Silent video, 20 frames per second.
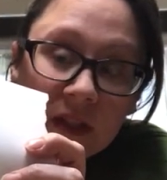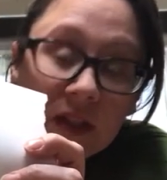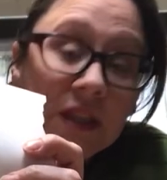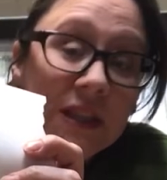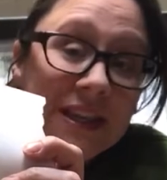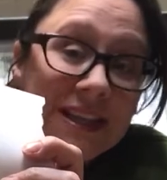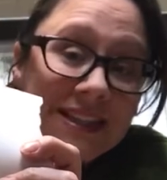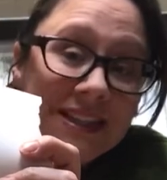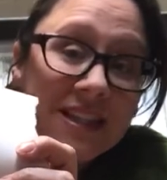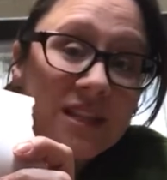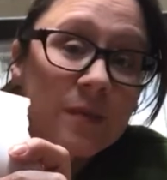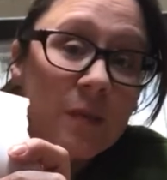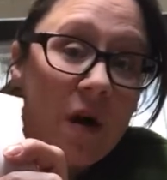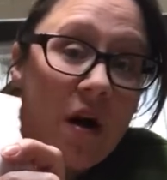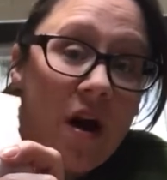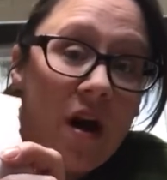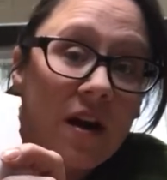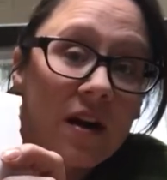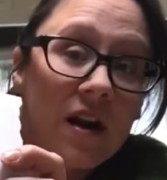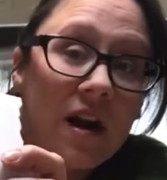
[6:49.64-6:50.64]
This is
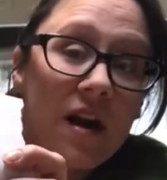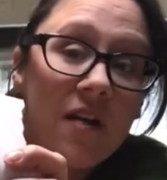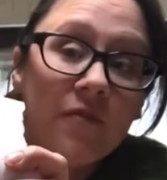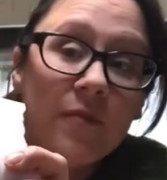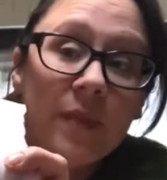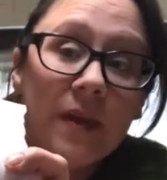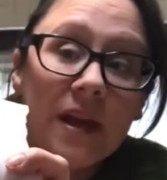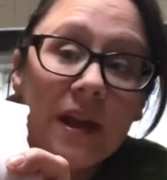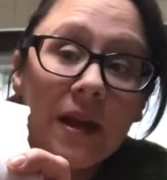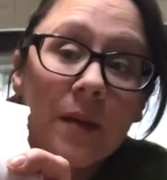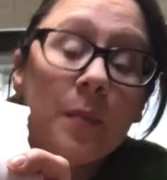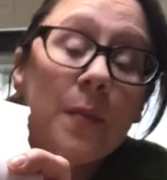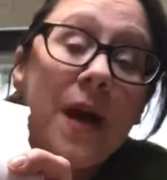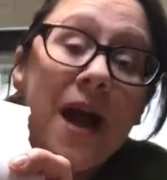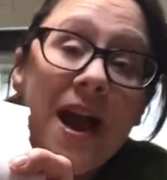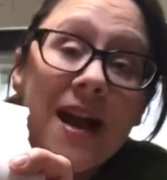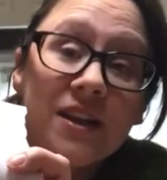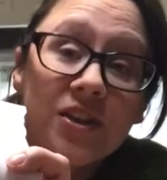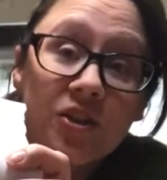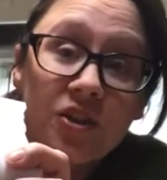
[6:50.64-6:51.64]
part of being
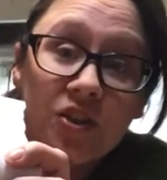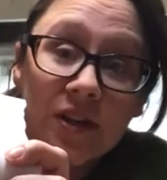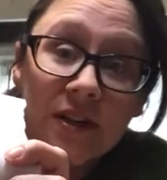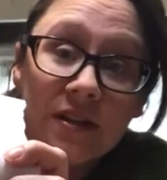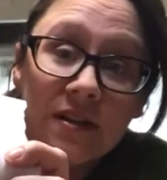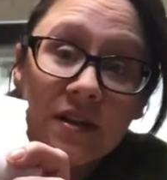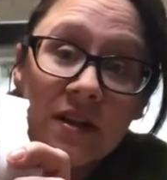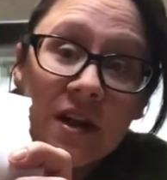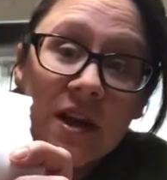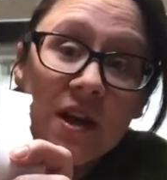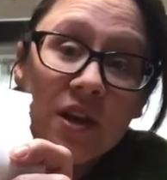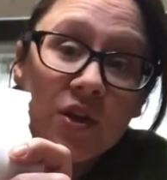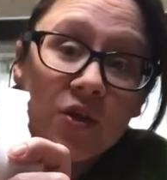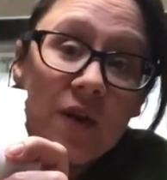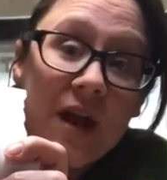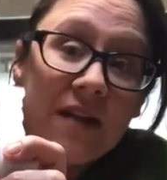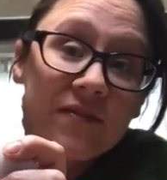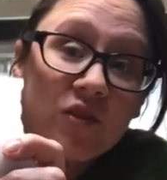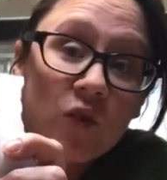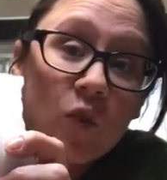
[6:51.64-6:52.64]
patient. You
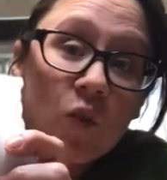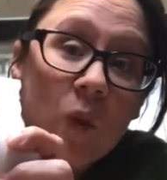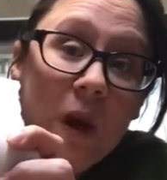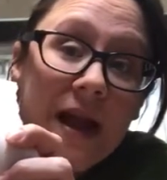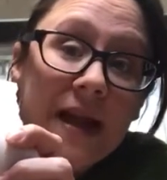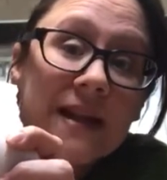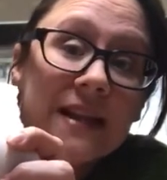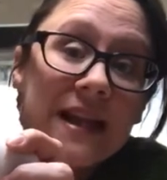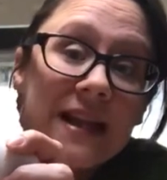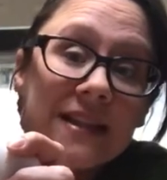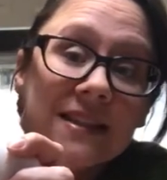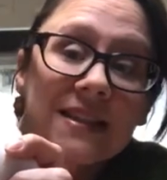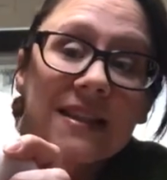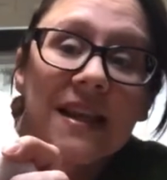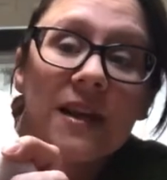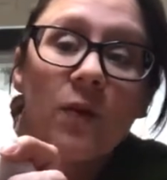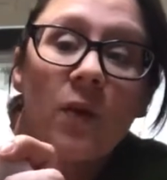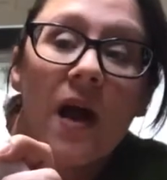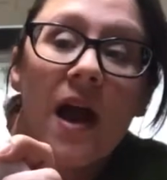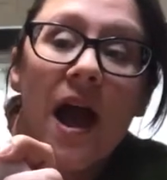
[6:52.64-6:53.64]
have to wait and see
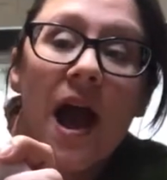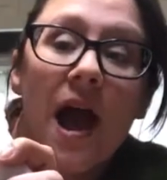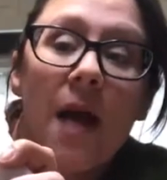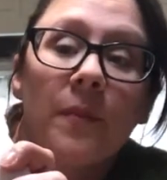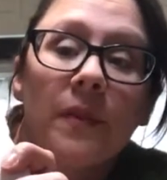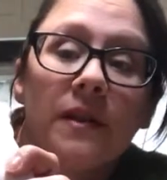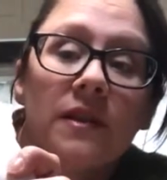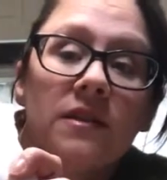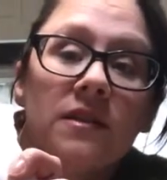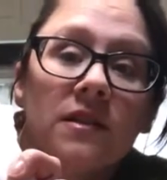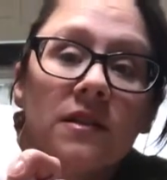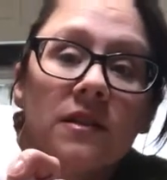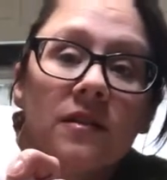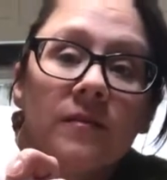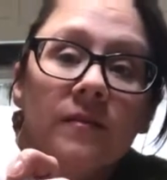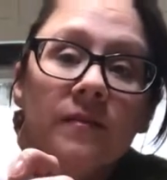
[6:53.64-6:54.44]
what happens.